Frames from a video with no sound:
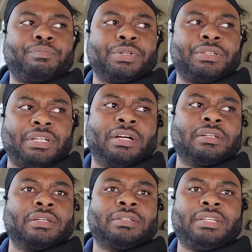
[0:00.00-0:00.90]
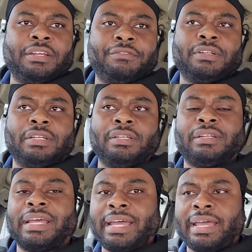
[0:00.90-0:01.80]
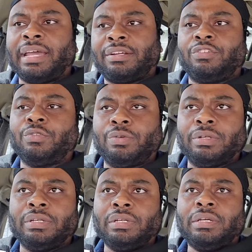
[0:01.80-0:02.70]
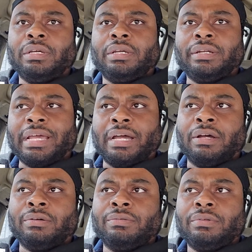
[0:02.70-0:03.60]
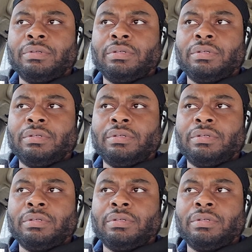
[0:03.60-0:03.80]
productivity to add to it. Now,